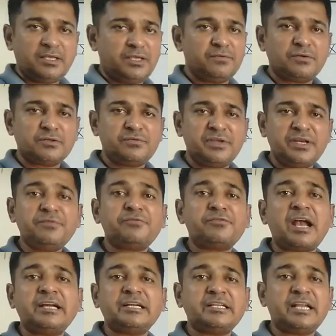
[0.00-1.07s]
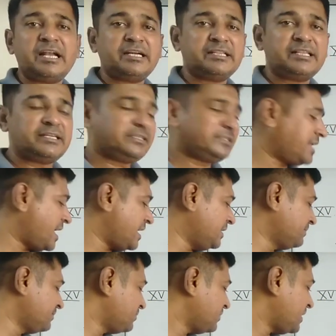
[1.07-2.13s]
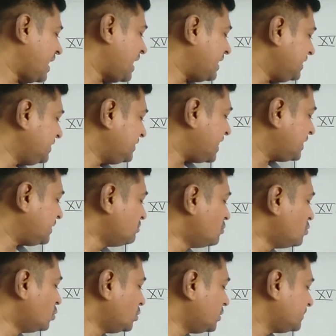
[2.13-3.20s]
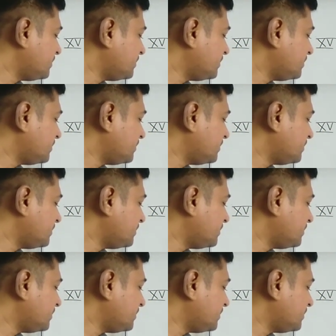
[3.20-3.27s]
he was very frightened at that time, and in that mood,